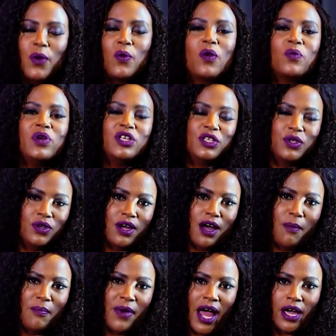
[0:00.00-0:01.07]
And when we do
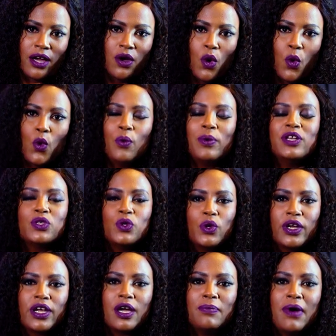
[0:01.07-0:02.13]
come back, we'll be
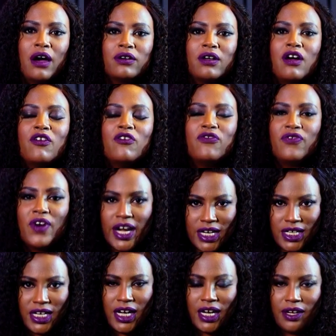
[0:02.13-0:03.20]
talking about
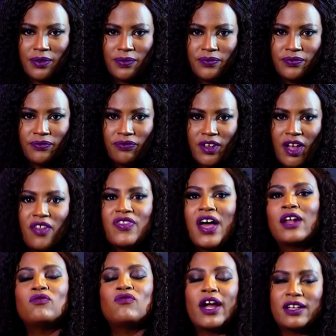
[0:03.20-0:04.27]
finding
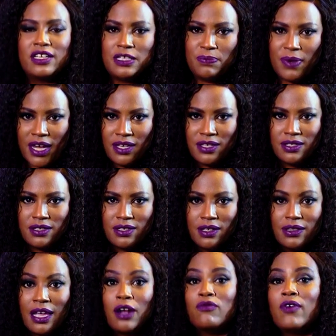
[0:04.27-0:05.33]
that right space,
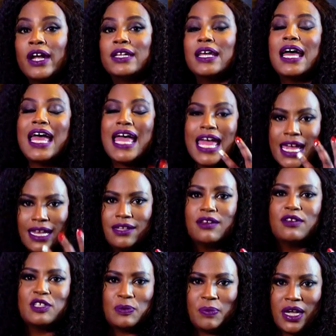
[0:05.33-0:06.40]
that right
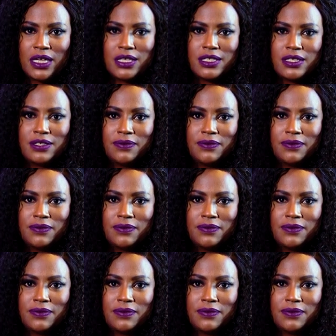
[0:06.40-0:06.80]
head space.